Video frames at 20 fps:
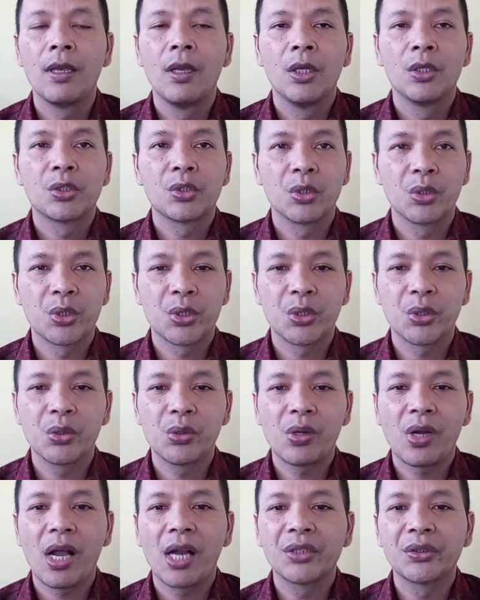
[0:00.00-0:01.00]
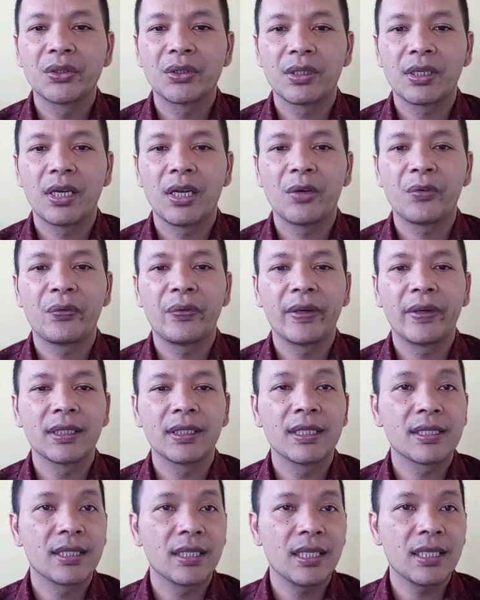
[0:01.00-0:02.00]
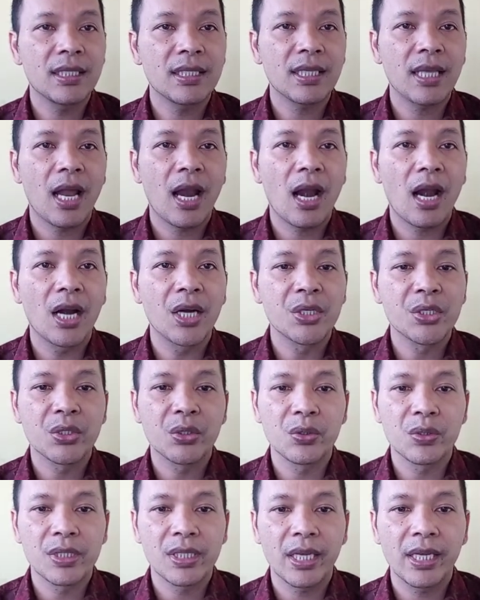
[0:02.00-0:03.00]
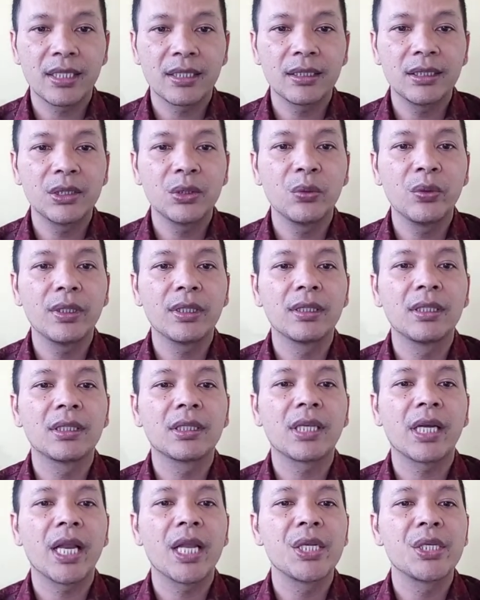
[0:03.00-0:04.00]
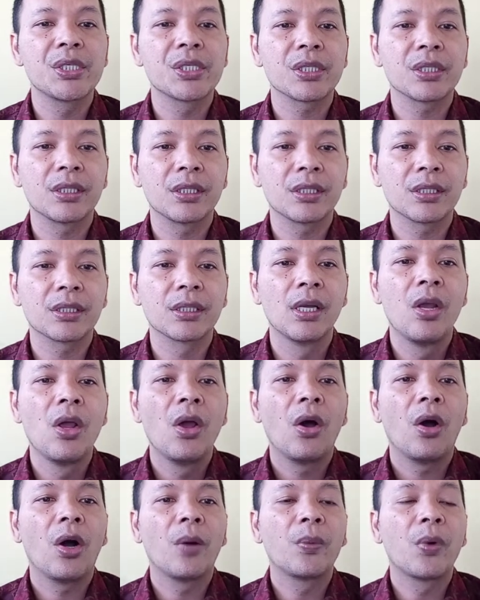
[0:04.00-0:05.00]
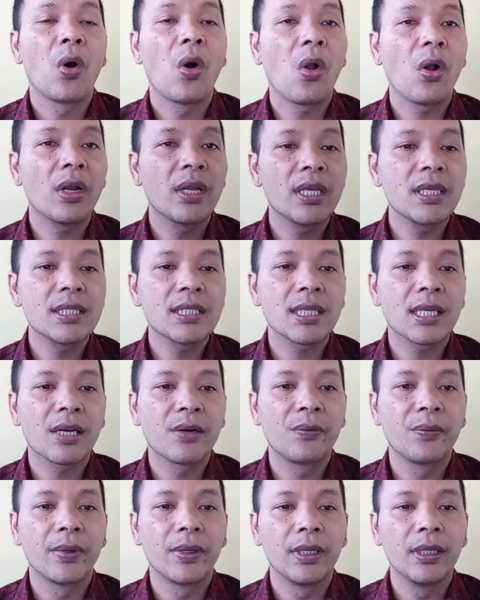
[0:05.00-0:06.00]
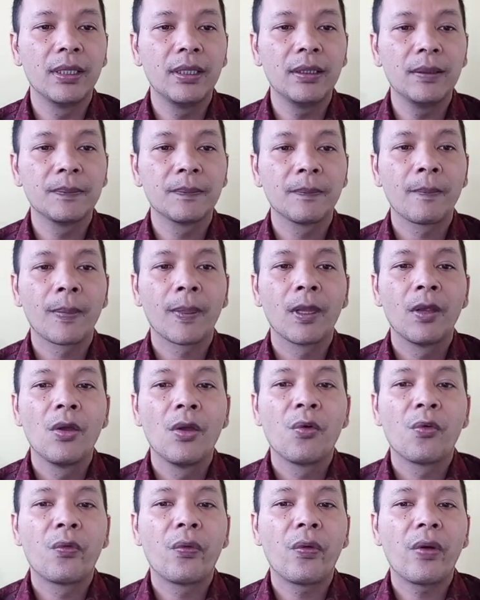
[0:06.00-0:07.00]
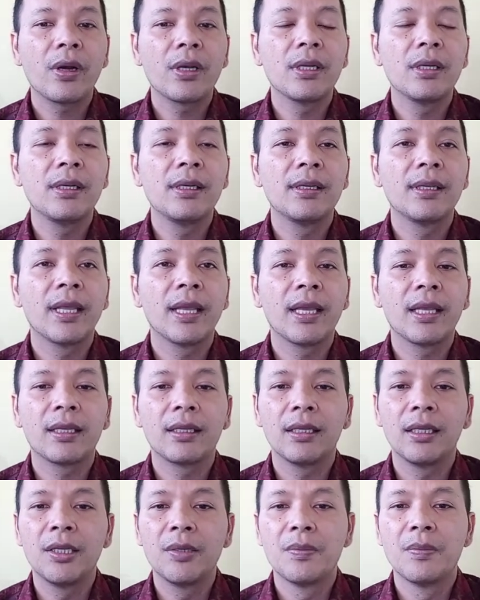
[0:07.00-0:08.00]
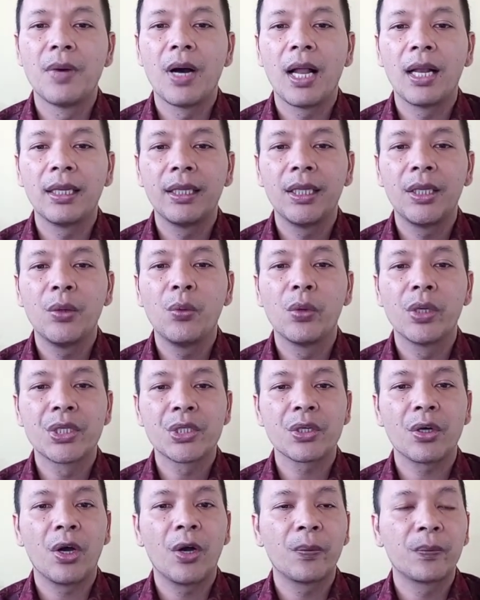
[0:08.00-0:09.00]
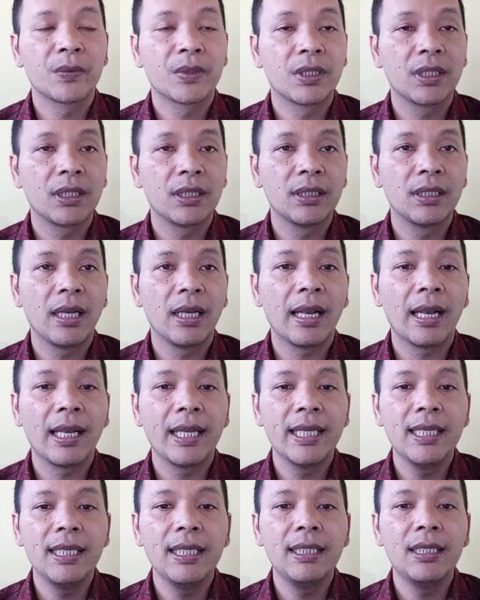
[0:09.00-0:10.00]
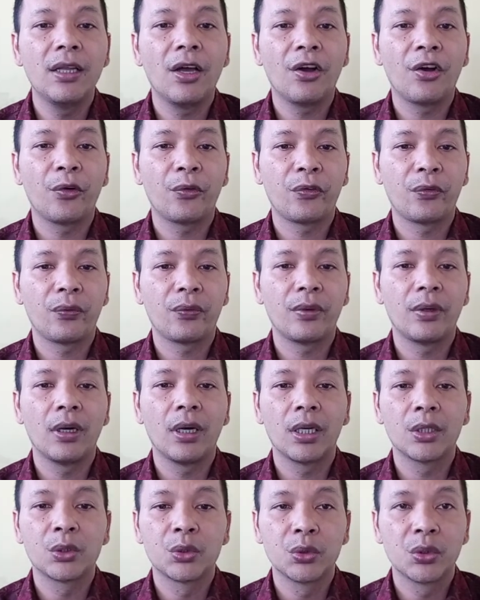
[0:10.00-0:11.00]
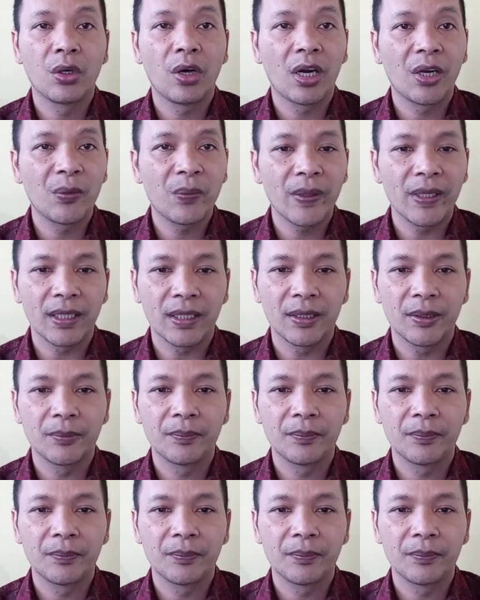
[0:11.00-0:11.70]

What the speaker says: Socio-cultural practices are associated with the tradition of holding ceremony for the dead in Bali, which often lead to conflict.